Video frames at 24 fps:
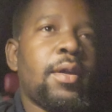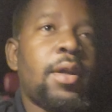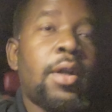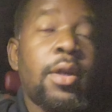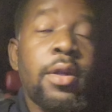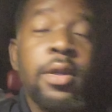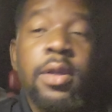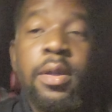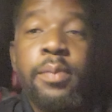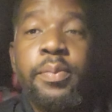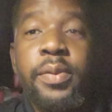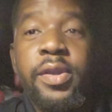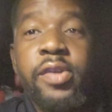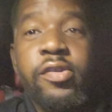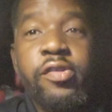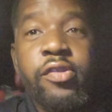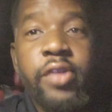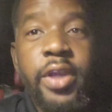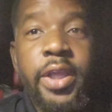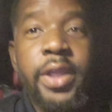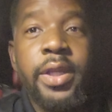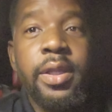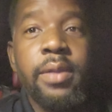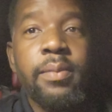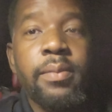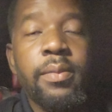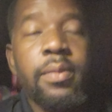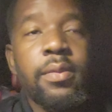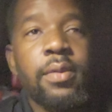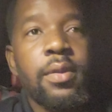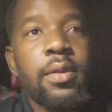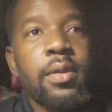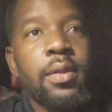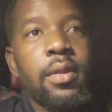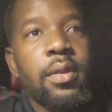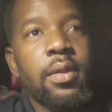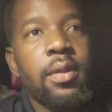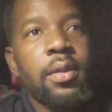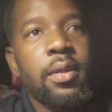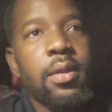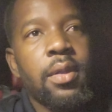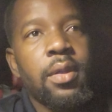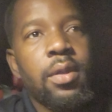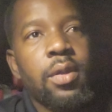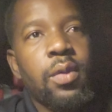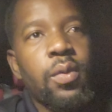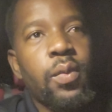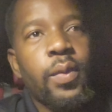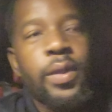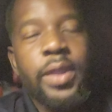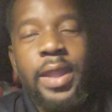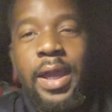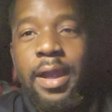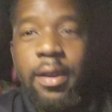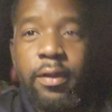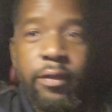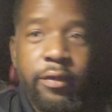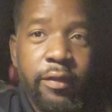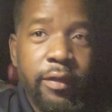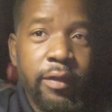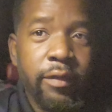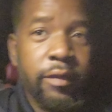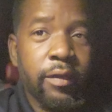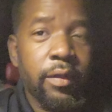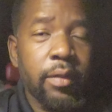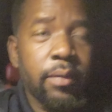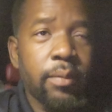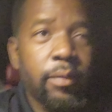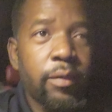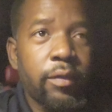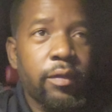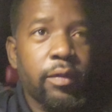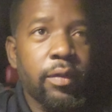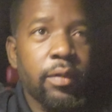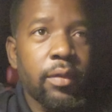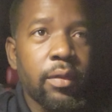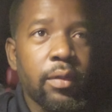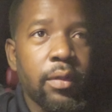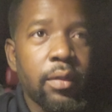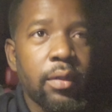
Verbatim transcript: hurry up and train them with our systems.